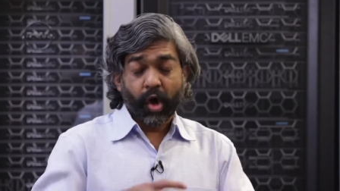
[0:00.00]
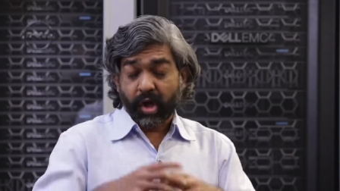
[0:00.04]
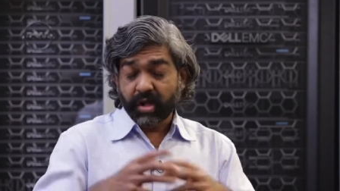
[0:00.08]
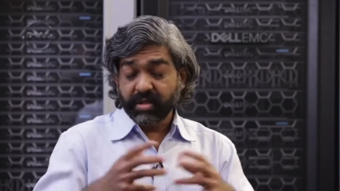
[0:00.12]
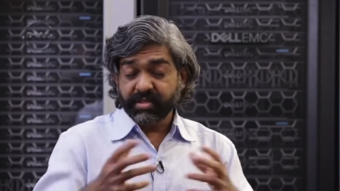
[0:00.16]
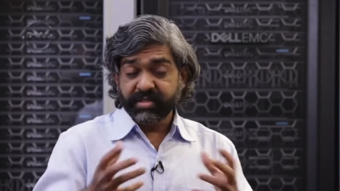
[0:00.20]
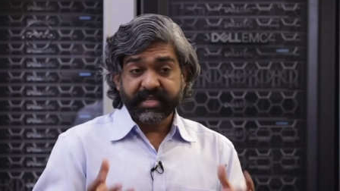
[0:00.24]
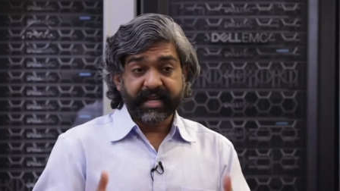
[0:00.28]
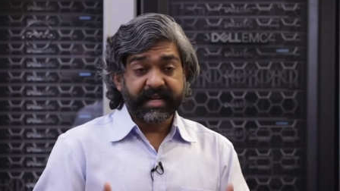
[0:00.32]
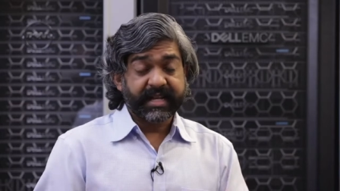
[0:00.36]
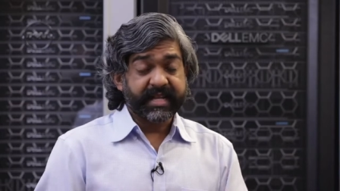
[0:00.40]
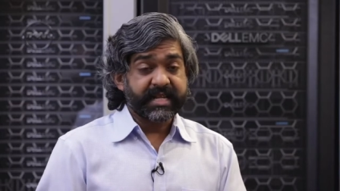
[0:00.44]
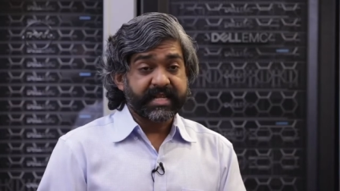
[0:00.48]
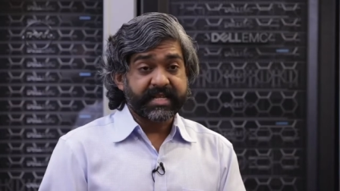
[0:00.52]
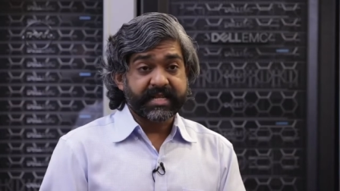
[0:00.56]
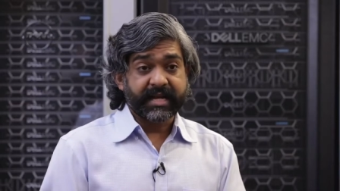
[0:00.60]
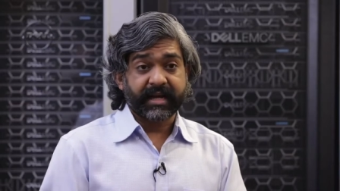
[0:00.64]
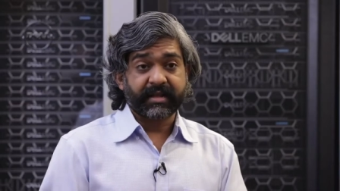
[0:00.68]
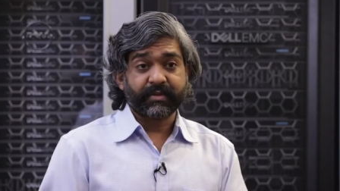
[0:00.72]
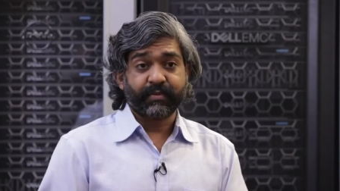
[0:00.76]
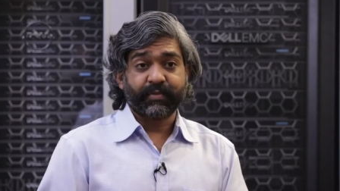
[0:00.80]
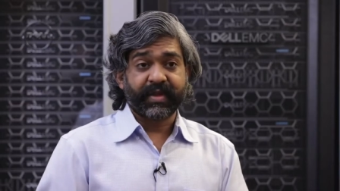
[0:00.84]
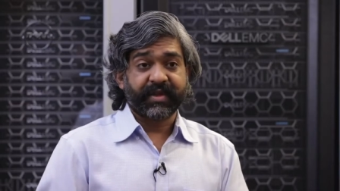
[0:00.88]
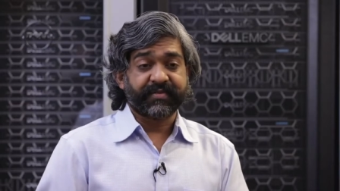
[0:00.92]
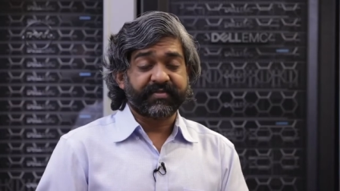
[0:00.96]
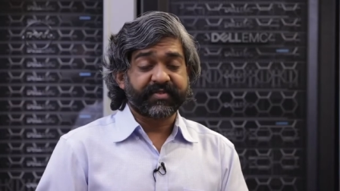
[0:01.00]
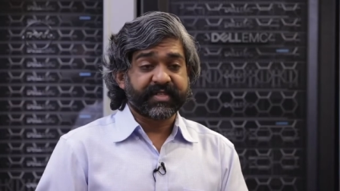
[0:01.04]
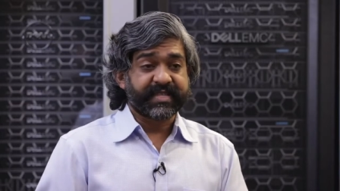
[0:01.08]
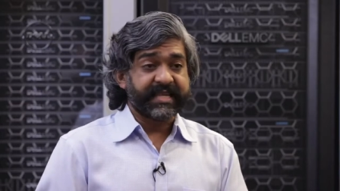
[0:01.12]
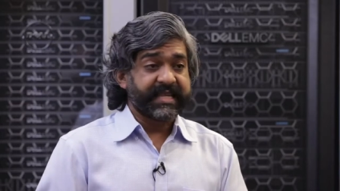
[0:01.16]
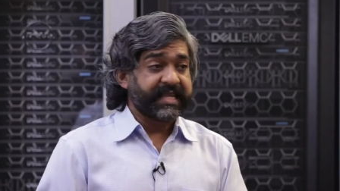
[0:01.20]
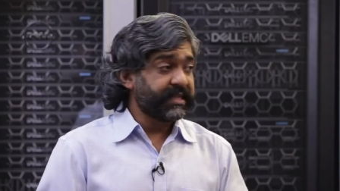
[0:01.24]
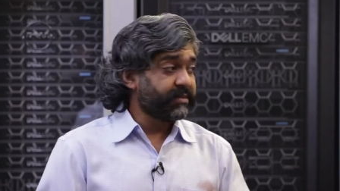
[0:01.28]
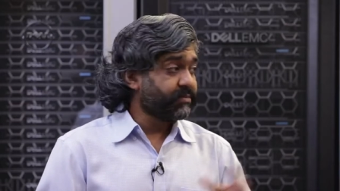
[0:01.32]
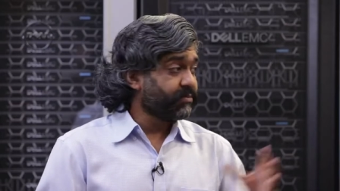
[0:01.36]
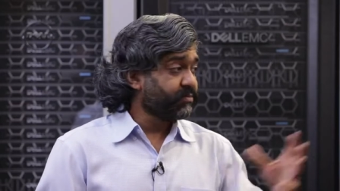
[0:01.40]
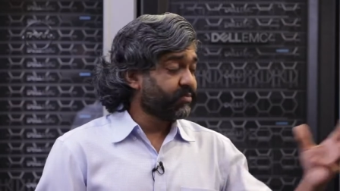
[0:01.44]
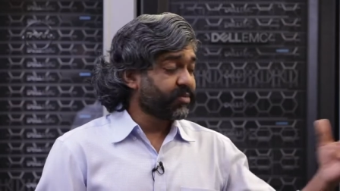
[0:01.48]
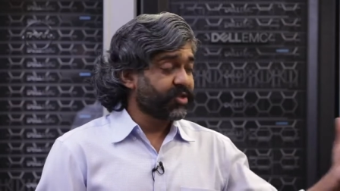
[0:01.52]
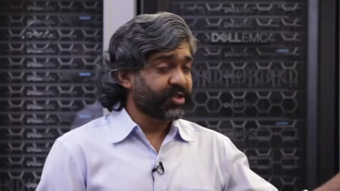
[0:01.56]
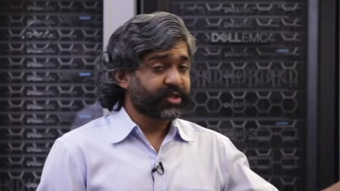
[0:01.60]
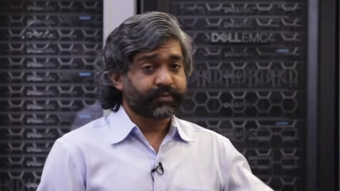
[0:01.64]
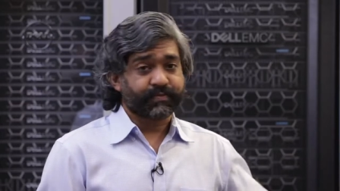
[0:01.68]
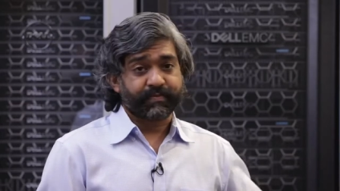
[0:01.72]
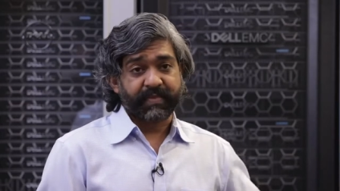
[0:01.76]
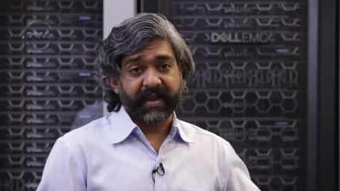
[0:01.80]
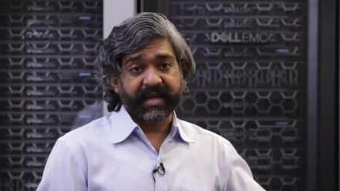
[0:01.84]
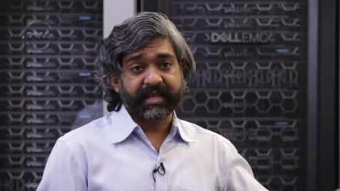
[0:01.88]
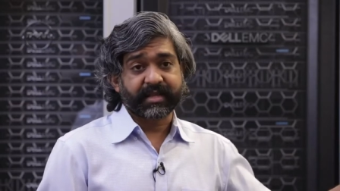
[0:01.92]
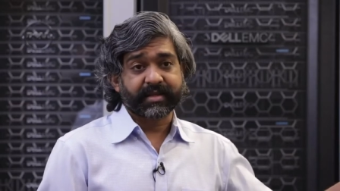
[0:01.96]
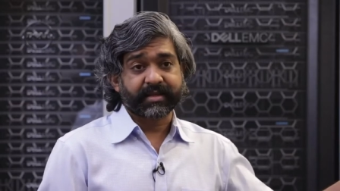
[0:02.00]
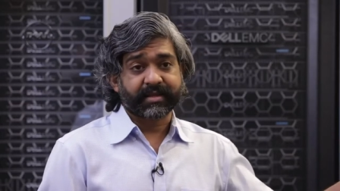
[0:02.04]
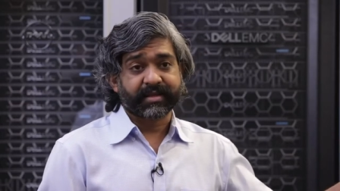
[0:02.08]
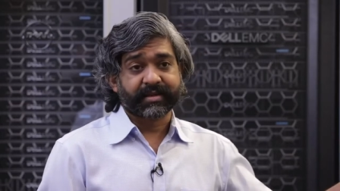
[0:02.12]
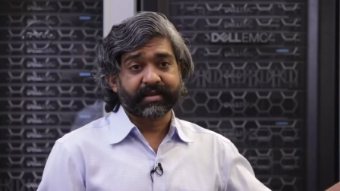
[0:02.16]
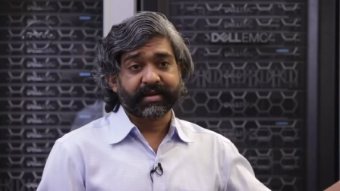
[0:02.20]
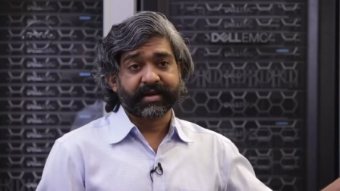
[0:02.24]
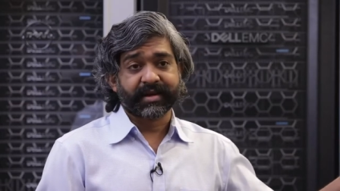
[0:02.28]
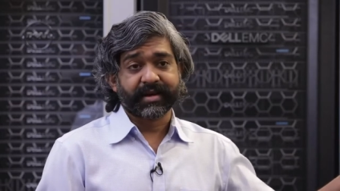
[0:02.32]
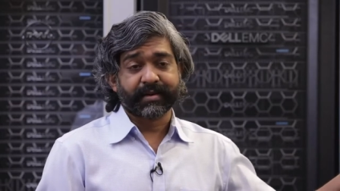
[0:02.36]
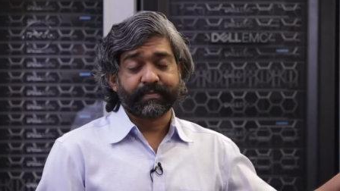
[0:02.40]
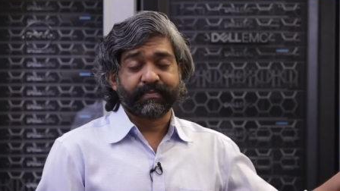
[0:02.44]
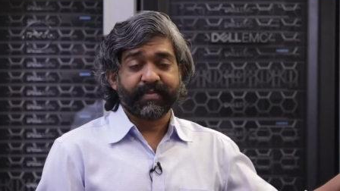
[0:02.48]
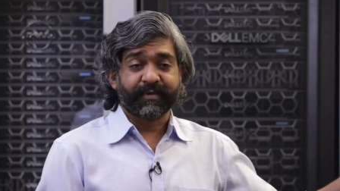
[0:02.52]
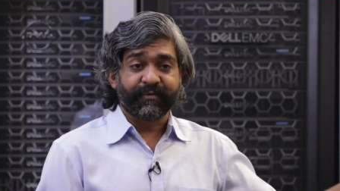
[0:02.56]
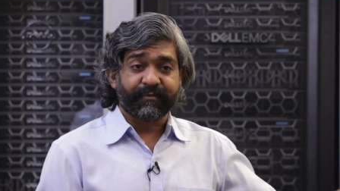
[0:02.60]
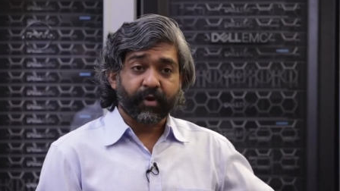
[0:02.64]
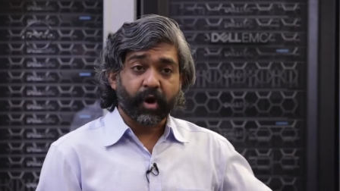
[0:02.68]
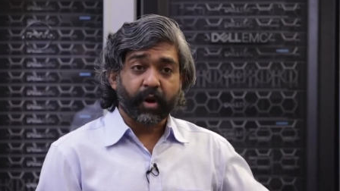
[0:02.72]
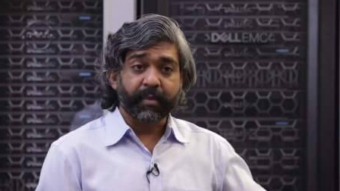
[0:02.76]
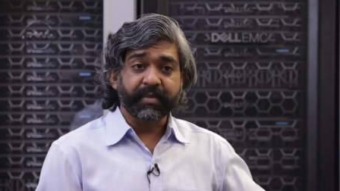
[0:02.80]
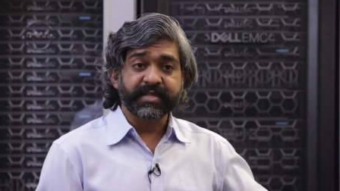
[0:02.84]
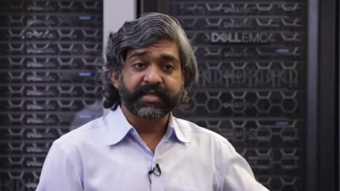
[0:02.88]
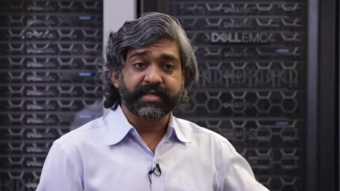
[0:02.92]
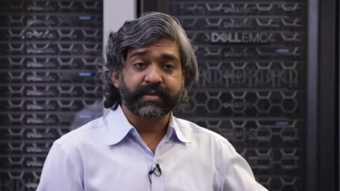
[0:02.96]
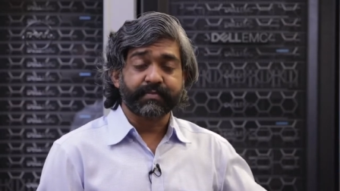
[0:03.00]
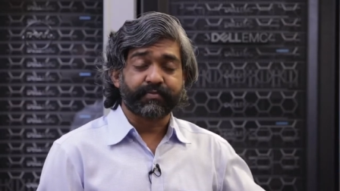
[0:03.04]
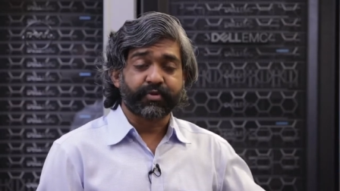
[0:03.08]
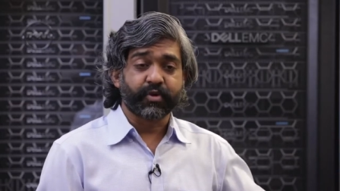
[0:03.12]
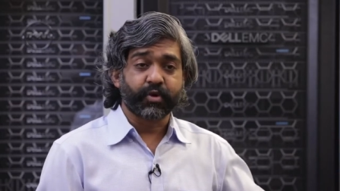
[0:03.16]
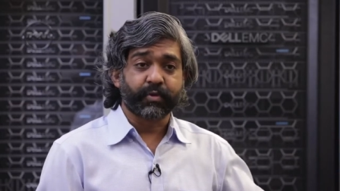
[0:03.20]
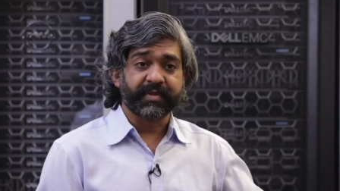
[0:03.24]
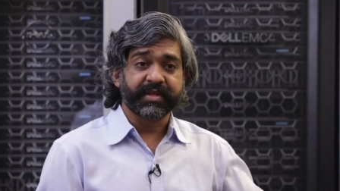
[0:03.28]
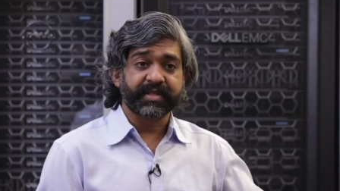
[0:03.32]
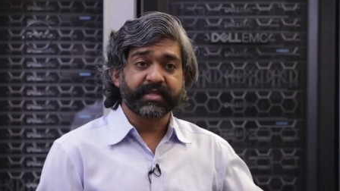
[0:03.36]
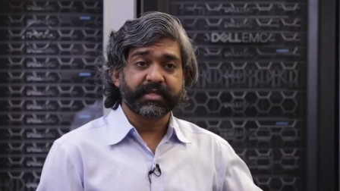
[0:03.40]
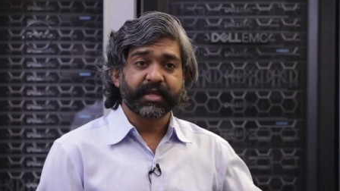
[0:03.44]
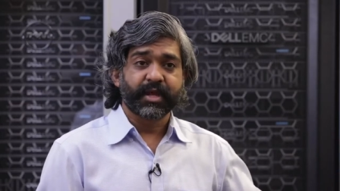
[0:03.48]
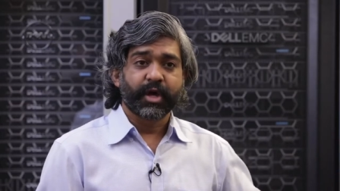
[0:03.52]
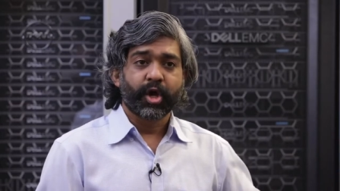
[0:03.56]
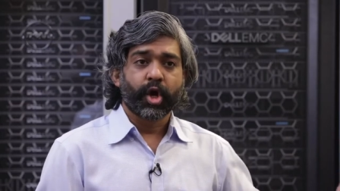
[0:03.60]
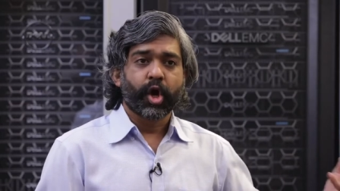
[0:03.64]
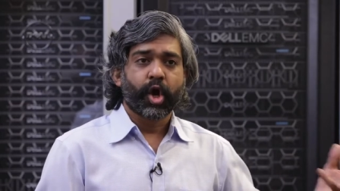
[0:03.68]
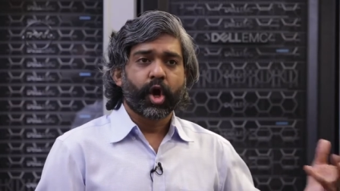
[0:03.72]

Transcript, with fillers: all said and done, we have seen spec uh, performance improvements